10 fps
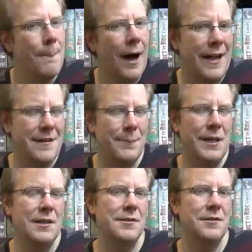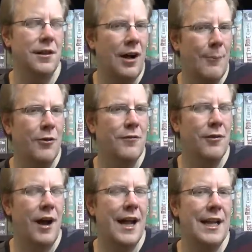might, because there's a lot more
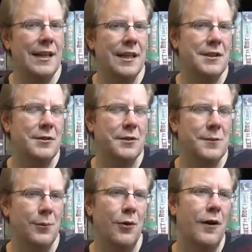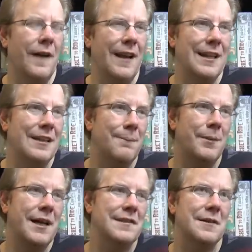variety and things to explore. And I think the
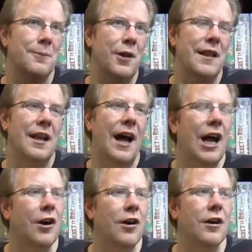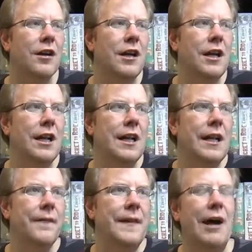biggest complaint that I heard
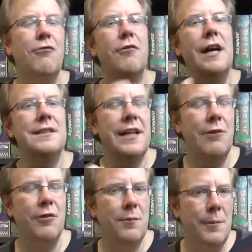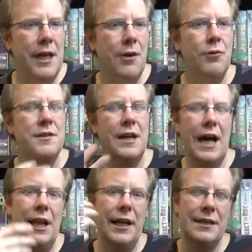that resonated with me was
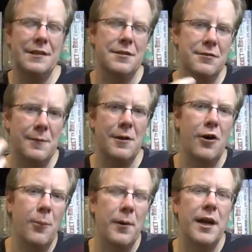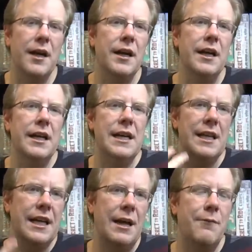kind of like that scripted opening,
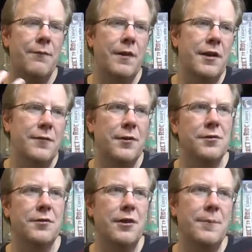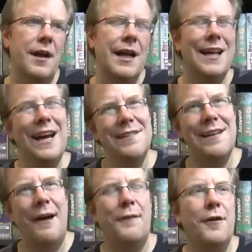and the game does feel scripted, I
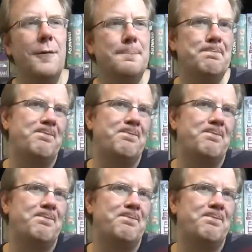guess, after